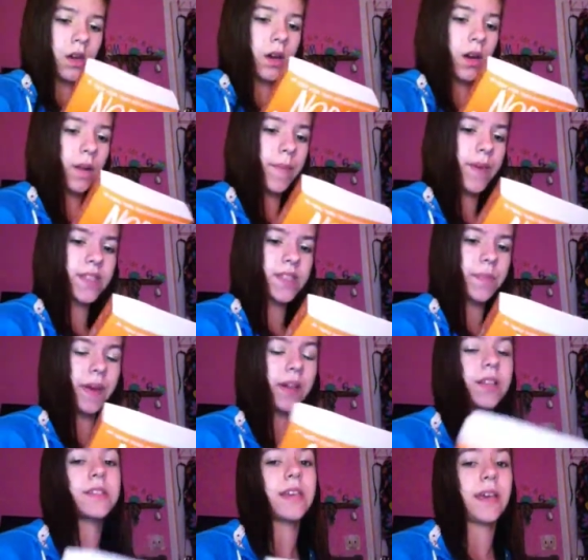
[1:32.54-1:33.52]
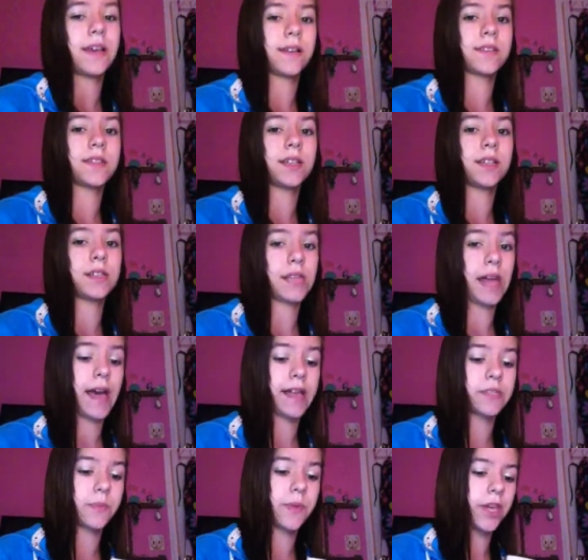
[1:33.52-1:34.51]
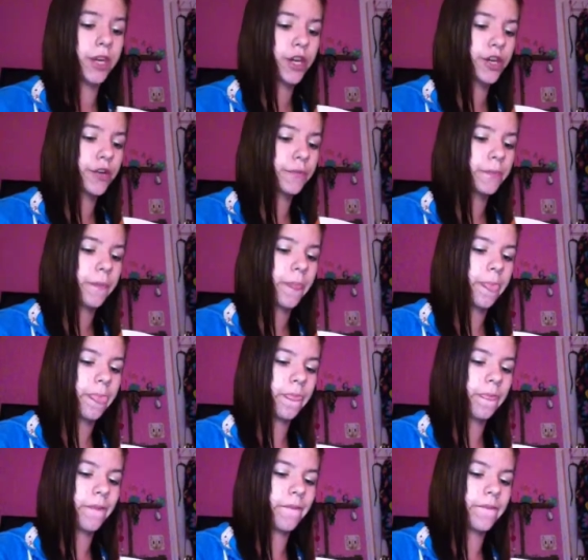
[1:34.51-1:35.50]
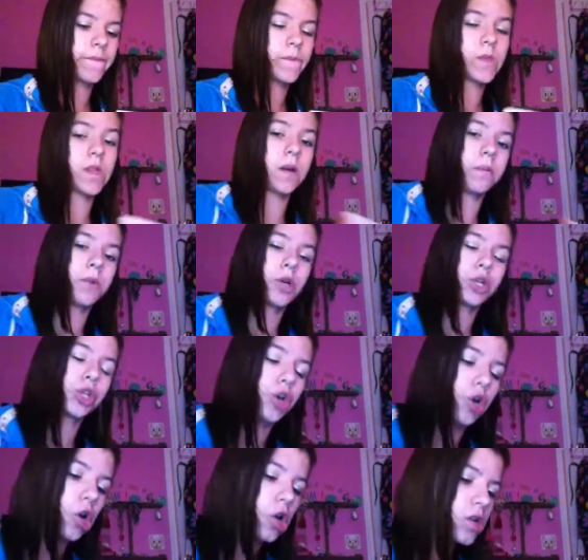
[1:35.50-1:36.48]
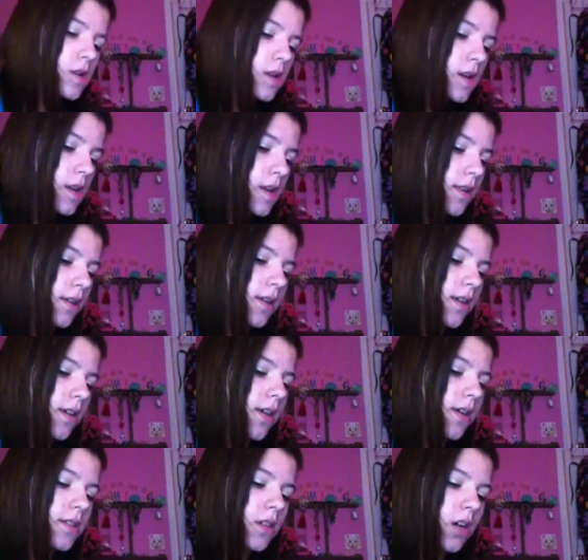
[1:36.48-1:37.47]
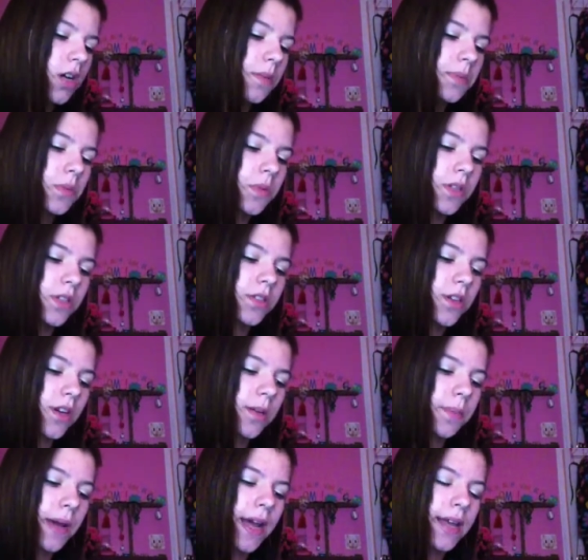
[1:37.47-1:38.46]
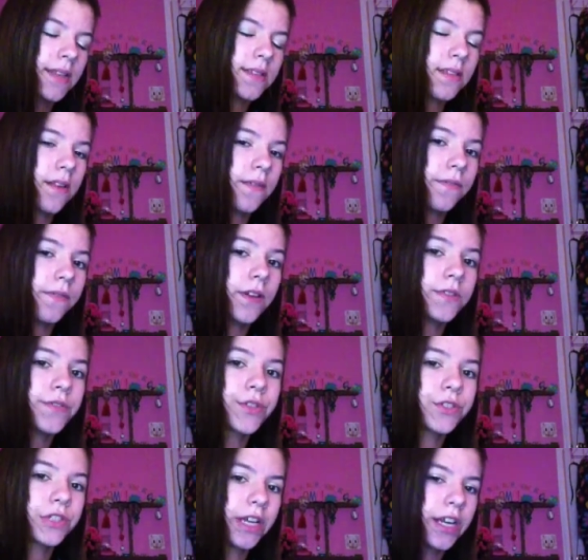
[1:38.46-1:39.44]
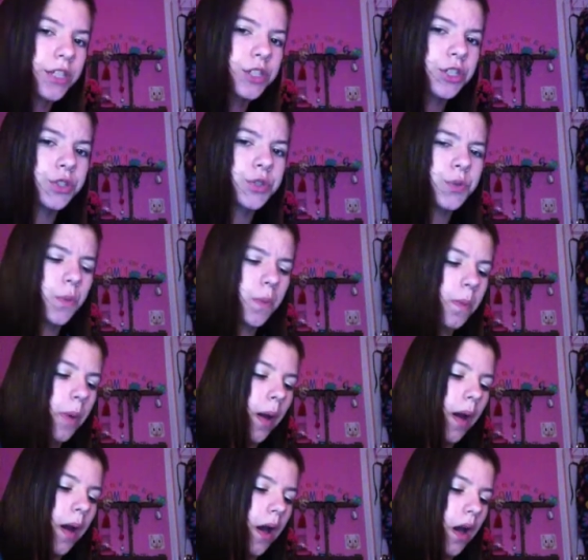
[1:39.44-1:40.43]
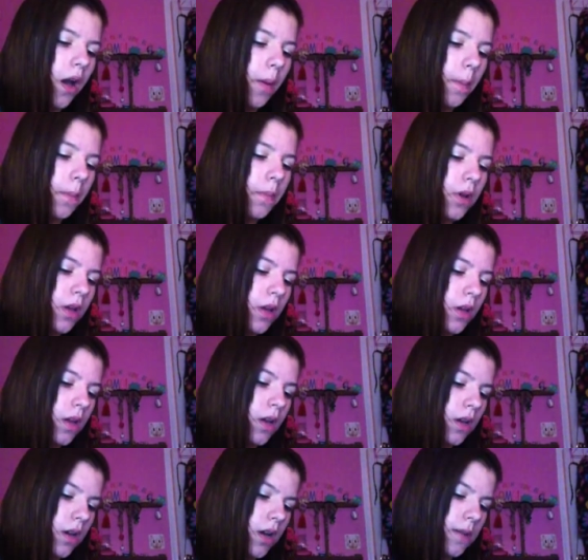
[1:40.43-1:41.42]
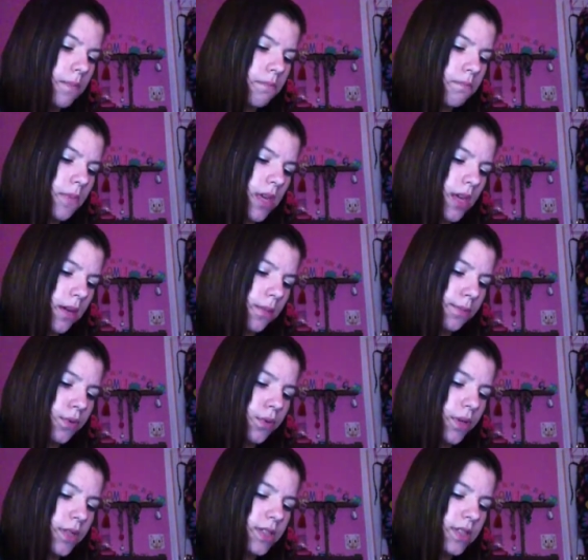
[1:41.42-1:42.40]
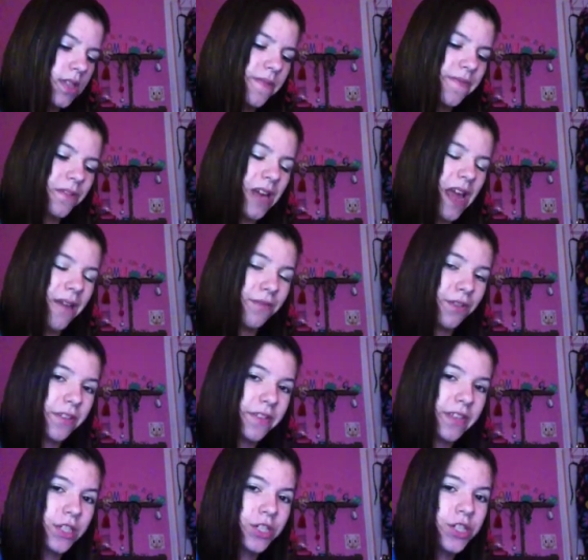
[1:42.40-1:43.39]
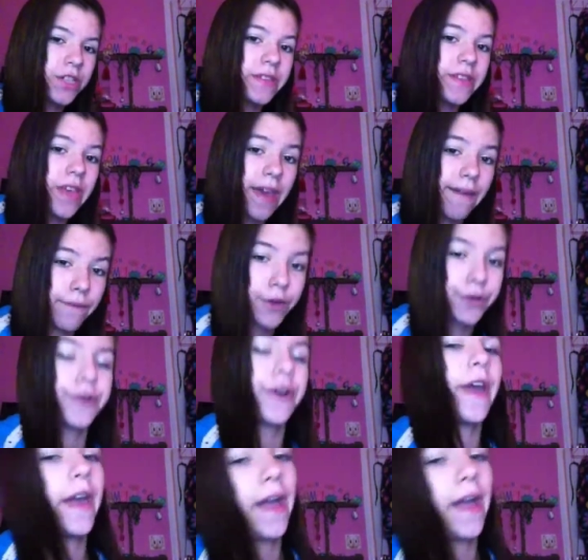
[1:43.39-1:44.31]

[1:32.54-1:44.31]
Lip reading: It's about a talented glassmaker. Her heart is caught between a scarred past and a fierce attraction to a man poised to give her everything she's ever